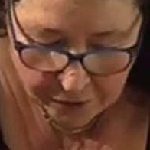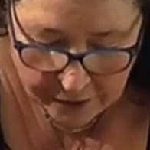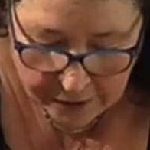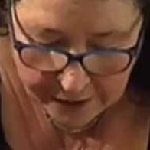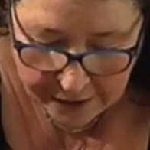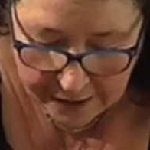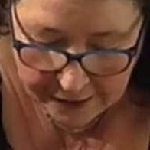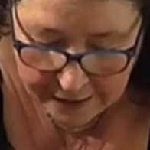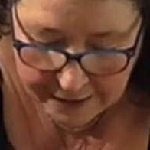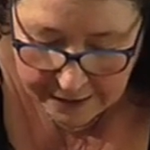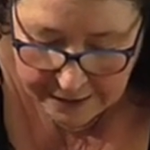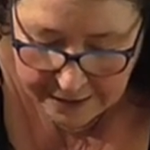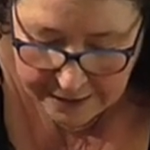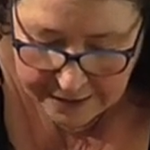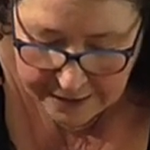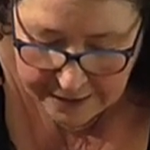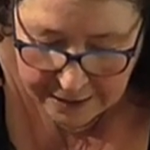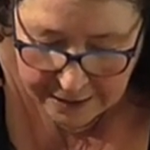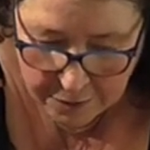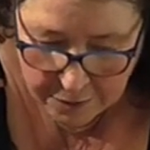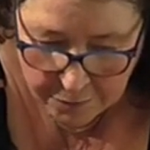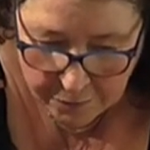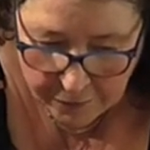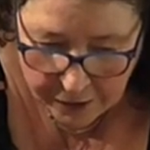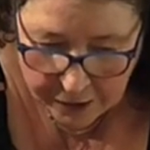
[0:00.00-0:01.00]
and this
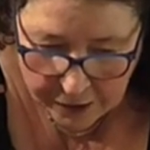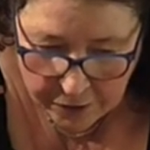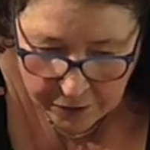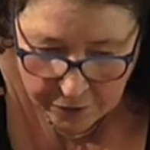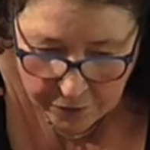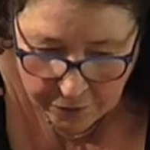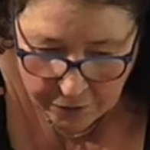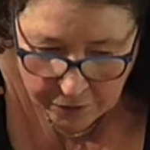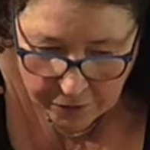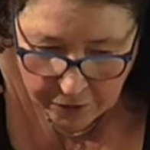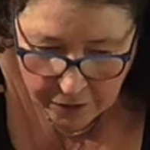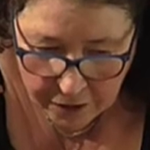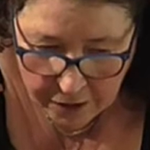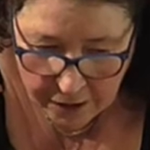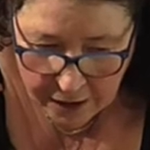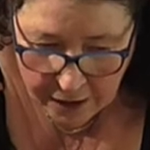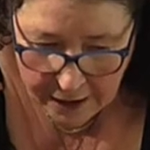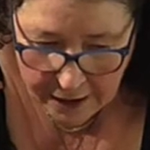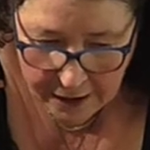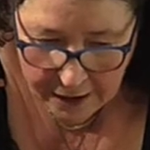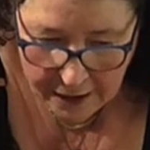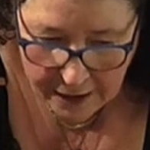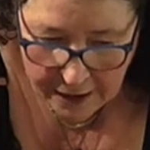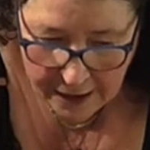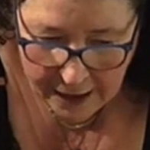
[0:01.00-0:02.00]
is where you
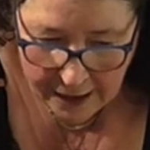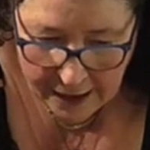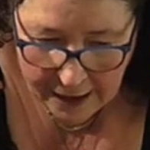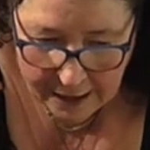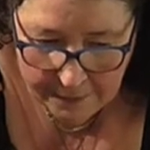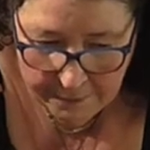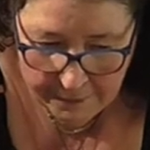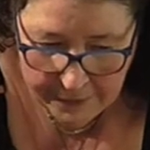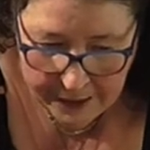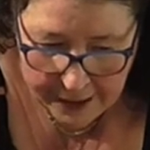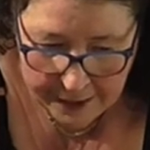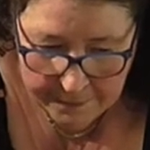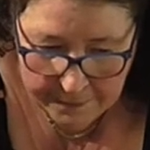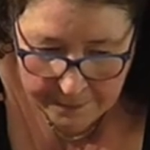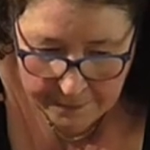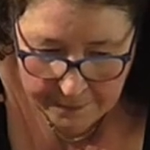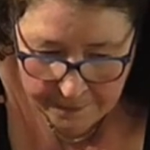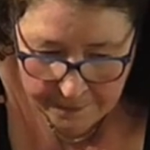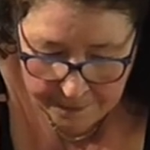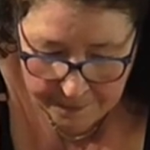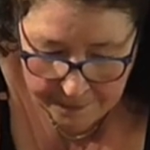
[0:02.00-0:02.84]
help them.